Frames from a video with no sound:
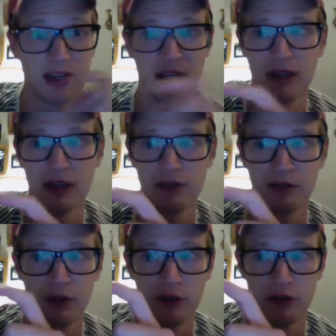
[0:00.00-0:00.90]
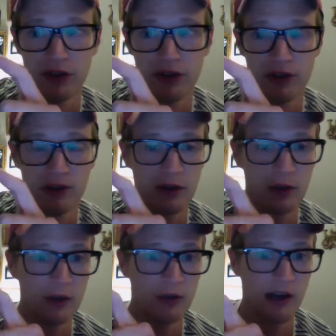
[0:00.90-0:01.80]
and then fill the rest of it
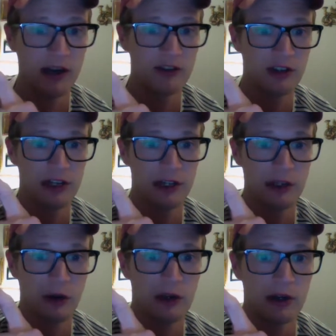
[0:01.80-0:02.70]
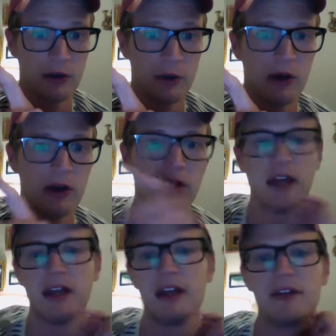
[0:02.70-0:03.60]
with fractionated coconut oil.
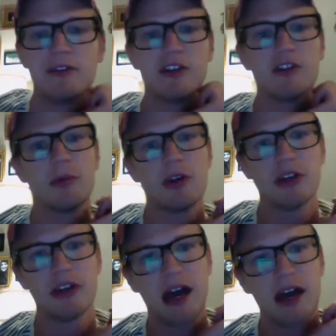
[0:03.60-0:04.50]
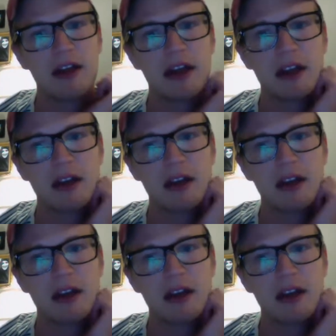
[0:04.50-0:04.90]
And even just putting that like,